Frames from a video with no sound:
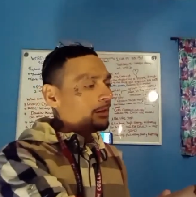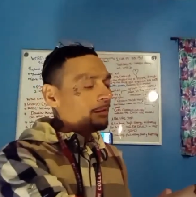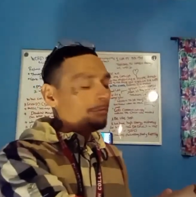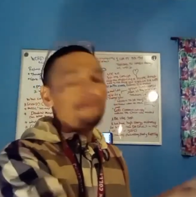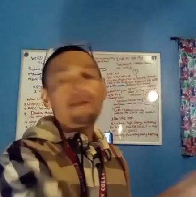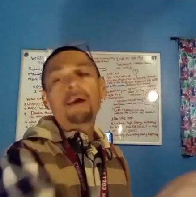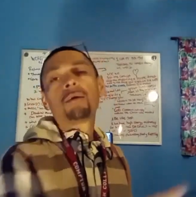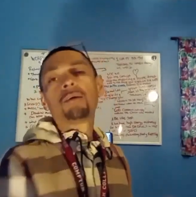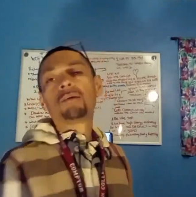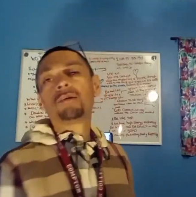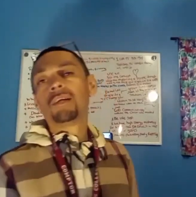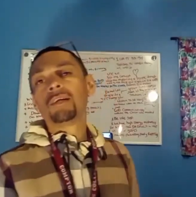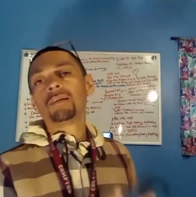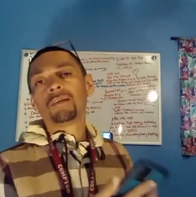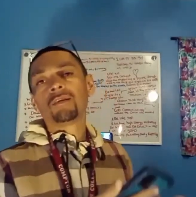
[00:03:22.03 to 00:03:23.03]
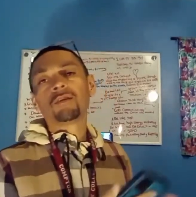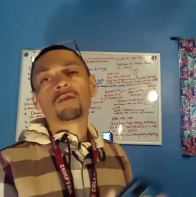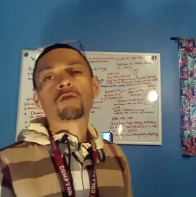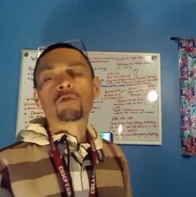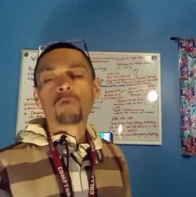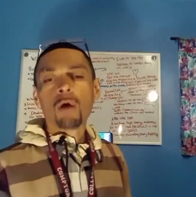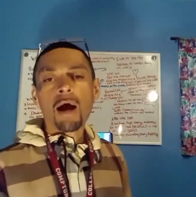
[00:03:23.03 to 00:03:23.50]
Pharisees and the
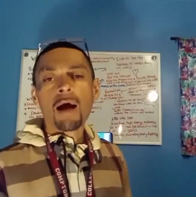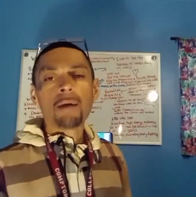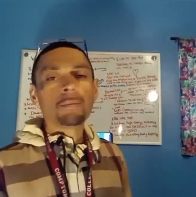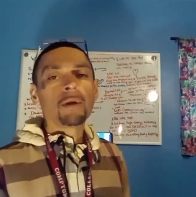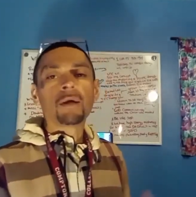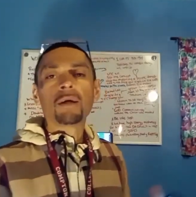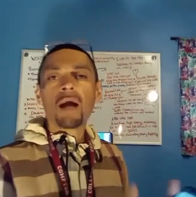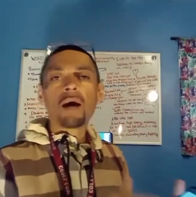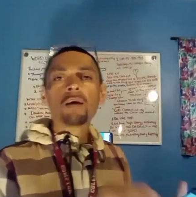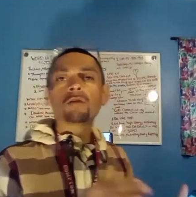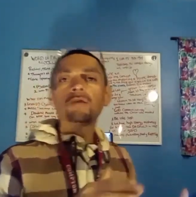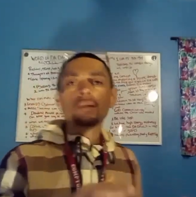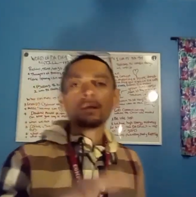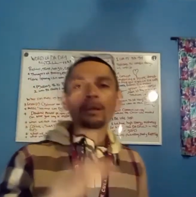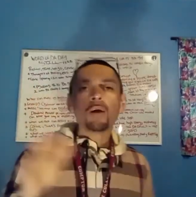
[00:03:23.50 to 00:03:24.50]
scribe announcing it.